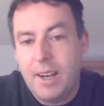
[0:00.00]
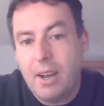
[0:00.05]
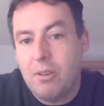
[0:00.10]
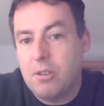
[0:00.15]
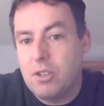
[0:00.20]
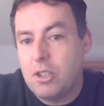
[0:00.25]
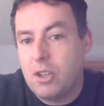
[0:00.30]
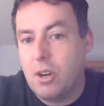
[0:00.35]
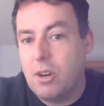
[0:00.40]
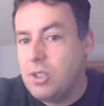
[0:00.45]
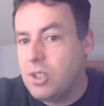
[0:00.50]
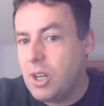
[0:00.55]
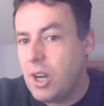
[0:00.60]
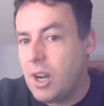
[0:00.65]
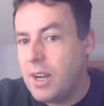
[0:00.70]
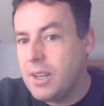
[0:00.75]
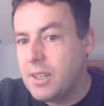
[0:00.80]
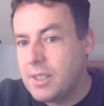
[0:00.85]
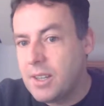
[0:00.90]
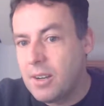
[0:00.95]
Now, tongue
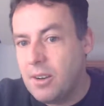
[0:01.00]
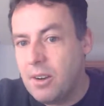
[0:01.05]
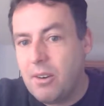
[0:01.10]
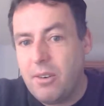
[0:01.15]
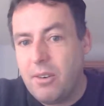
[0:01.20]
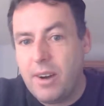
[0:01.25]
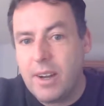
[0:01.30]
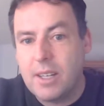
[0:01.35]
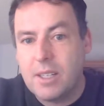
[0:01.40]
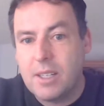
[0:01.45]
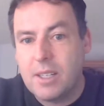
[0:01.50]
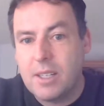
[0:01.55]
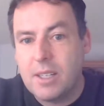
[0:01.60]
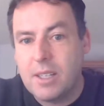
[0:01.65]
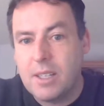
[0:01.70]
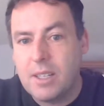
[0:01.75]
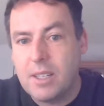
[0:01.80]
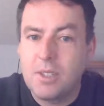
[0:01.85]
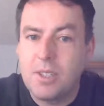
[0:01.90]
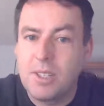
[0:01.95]
tie is another
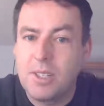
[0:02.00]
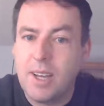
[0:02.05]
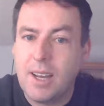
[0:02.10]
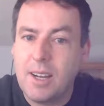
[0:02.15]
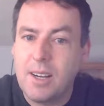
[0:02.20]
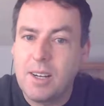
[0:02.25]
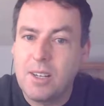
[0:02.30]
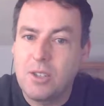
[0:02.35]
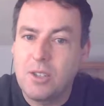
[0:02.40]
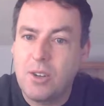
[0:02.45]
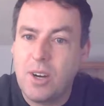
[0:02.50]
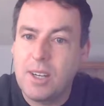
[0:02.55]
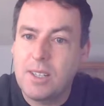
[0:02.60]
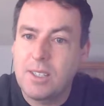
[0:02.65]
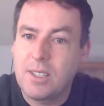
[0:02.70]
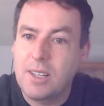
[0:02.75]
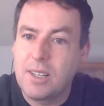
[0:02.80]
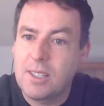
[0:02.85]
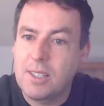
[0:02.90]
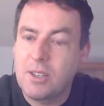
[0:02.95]
aspect that doesn't get
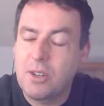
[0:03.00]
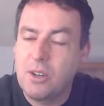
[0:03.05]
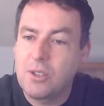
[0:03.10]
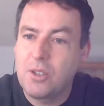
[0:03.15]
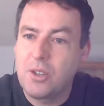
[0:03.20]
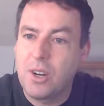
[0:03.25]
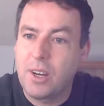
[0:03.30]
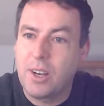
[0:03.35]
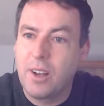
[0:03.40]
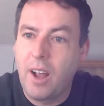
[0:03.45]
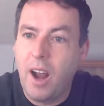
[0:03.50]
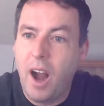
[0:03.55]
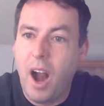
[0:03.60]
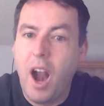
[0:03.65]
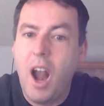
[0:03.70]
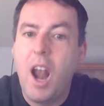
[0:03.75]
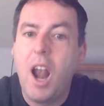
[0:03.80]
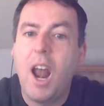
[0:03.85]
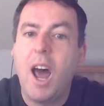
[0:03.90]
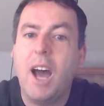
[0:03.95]
addressed in this country,
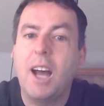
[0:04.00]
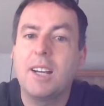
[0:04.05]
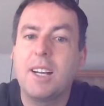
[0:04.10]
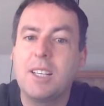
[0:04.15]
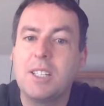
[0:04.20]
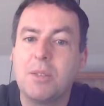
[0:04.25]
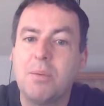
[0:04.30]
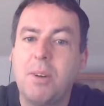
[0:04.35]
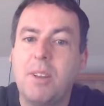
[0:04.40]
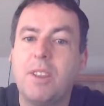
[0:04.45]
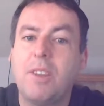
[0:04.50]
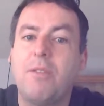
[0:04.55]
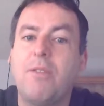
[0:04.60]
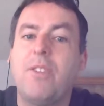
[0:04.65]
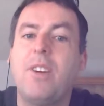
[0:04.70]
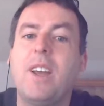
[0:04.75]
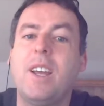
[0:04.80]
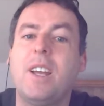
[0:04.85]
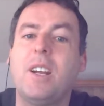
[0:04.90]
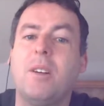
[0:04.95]
and that's when the
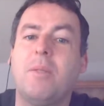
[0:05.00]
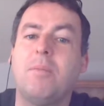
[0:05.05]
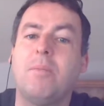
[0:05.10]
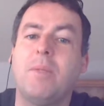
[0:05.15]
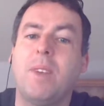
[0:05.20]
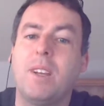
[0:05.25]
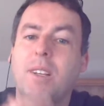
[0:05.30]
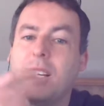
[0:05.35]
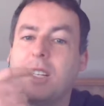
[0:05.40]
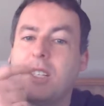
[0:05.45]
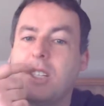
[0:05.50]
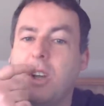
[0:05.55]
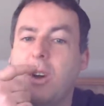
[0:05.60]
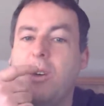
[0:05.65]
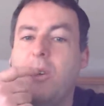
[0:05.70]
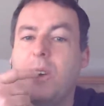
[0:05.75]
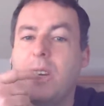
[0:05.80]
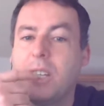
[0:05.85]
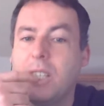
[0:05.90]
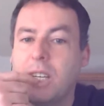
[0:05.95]
frenum that's
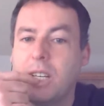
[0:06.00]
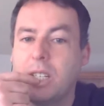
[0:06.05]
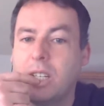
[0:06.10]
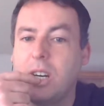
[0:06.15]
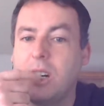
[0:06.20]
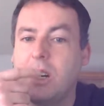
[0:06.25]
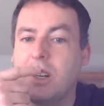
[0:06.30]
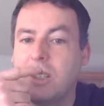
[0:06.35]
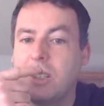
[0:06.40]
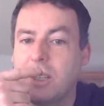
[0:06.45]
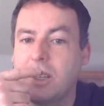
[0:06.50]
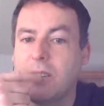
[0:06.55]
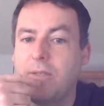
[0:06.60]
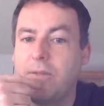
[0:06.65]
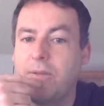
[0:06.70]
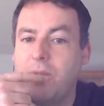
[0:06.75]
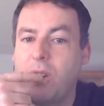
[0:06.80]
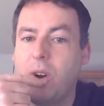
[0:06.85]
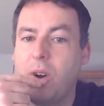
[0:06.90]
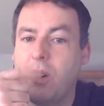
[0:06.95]
holding the tongue to
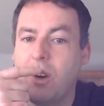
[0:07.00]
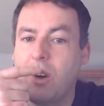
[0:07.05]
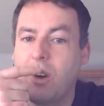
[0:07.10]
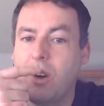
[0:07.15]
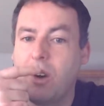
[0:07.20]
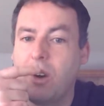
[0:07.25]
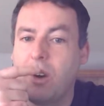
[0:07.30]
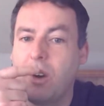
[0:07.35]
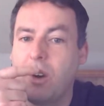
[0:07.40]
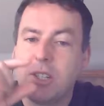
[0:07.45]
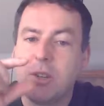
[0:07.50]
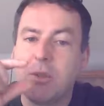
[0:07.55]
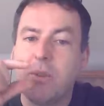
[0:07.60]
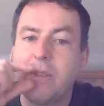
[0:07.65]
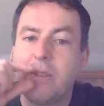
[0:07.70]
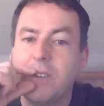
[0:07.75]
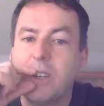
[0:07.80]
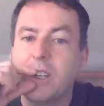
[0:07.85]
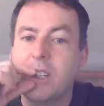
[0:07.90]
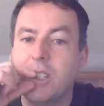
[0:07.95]
the floor.
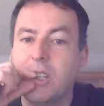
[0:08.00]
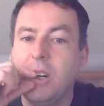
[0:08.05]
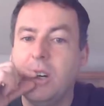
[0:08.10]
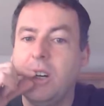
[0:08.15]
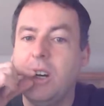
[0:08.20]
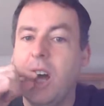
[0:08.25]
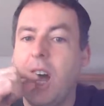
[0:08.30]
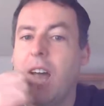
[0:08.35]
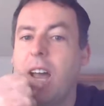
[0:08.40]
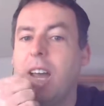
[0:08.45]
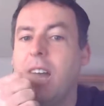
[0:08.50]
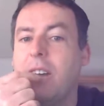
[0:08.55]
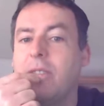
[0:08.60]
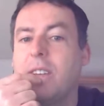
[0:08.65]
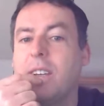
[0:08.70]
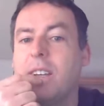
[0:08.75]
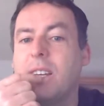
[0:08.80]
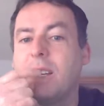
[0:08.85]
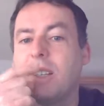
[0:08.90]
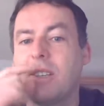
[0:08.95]
So if
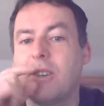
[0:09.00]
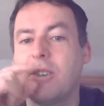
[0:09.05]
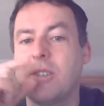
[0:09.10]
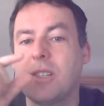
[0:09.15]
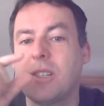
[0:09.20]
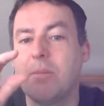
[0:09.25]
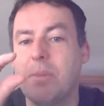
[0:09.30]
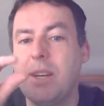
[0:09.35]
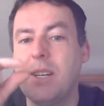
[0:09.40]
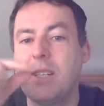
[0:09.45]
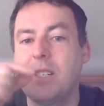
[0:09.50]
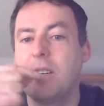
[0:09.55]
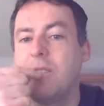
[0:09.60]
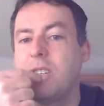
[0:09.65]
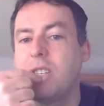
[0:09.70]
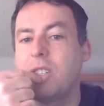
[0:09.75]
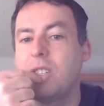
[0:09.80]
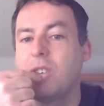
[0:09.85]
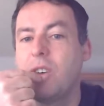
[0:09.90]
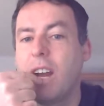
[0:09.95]
there's a piece
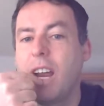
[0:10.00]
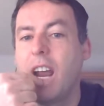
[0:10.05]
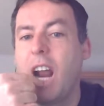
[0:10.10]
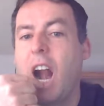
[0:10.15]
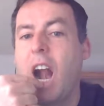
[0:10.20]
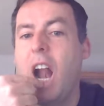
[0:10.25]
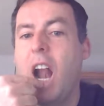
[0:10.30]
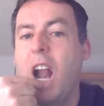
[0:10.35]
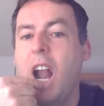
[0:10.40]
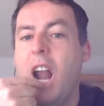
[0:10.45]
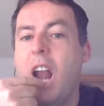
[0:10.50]
of string